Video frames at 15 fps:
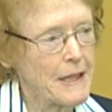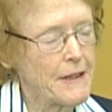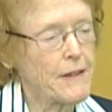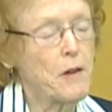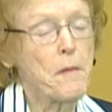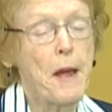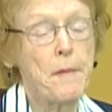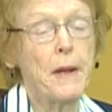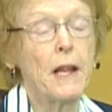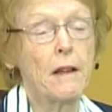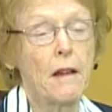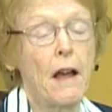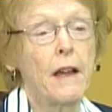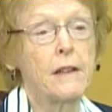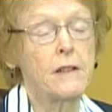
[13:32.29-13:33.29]
There may be a
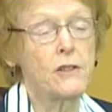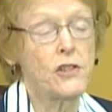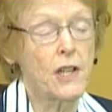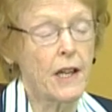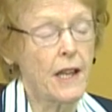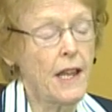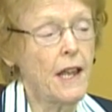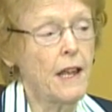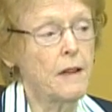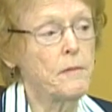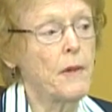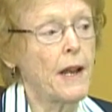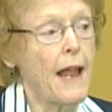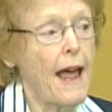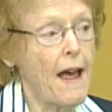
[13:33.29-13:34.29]
line to check in,
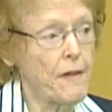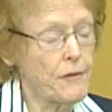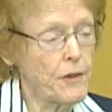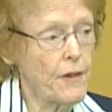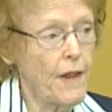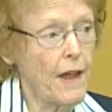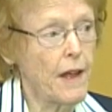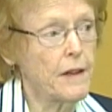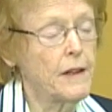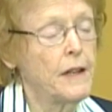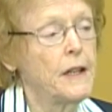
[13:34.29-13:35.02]
but after that,